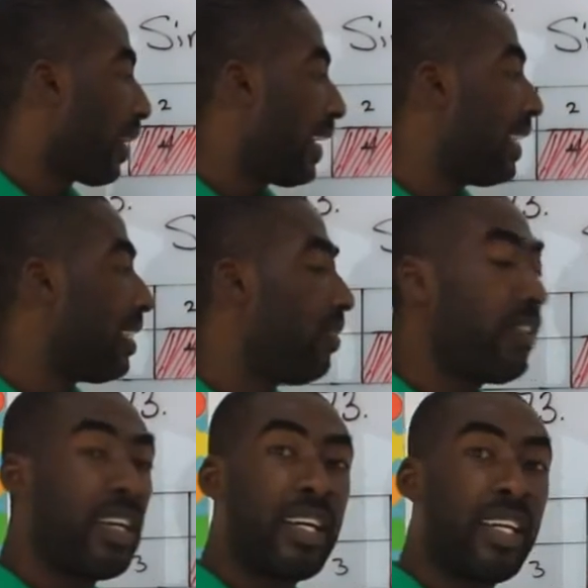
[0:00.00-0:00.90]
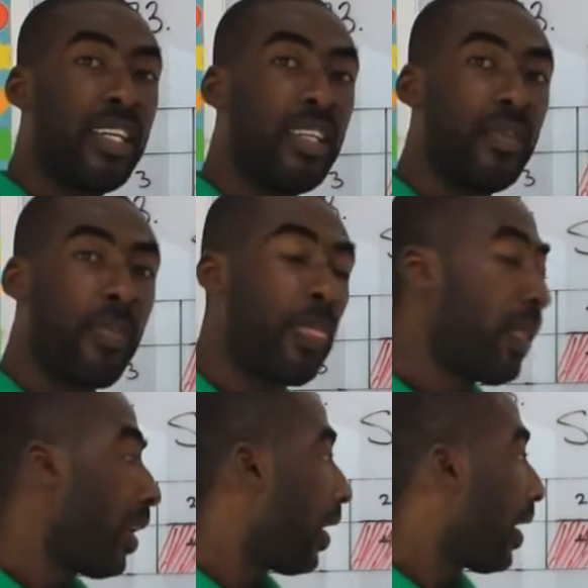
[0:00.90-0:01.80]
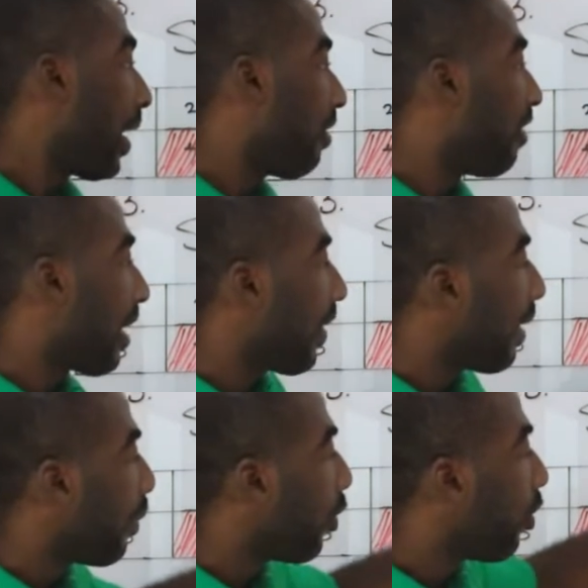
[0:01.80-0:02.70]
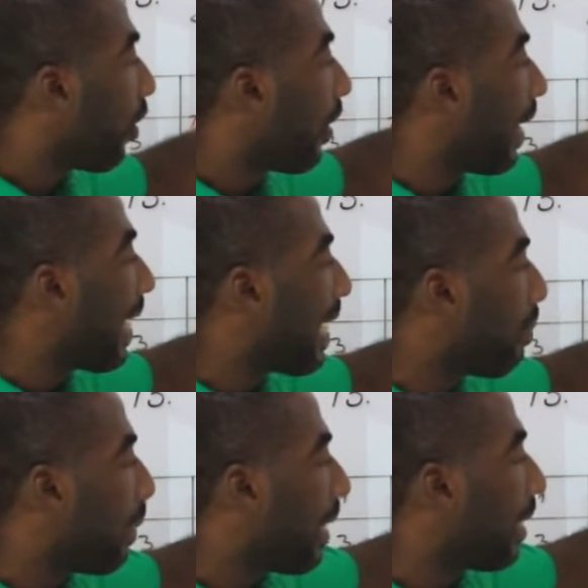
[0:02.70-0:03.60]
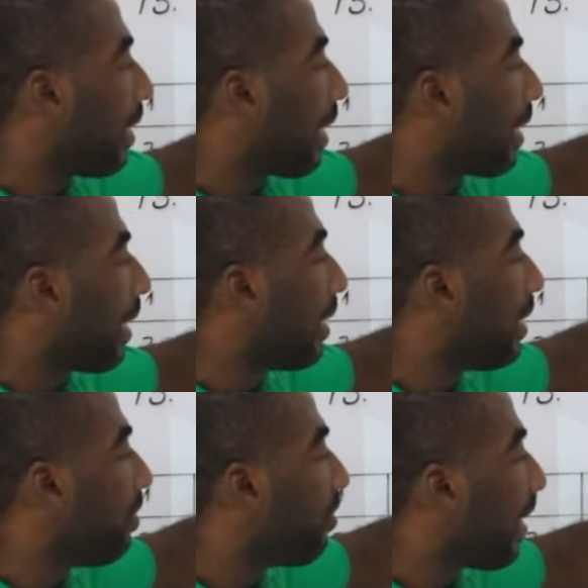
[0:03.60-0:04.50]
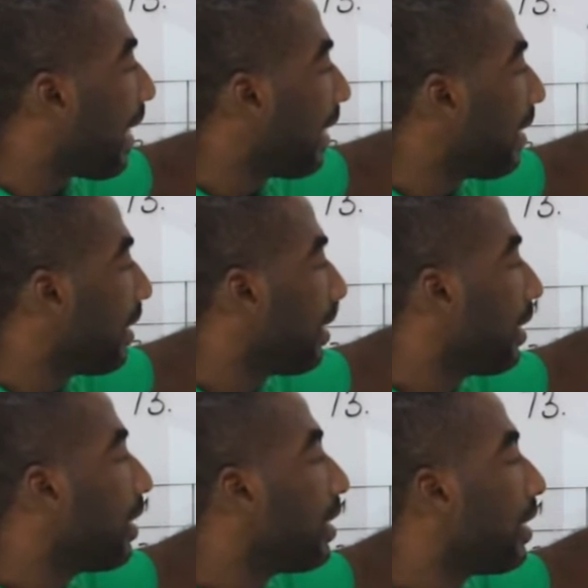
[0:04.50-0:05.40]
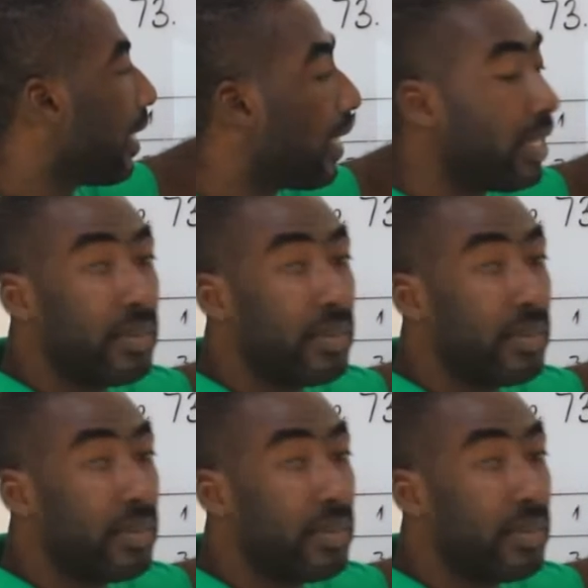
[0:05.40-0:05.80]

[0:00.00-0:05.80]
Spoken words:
identify a variable or a number that can divide the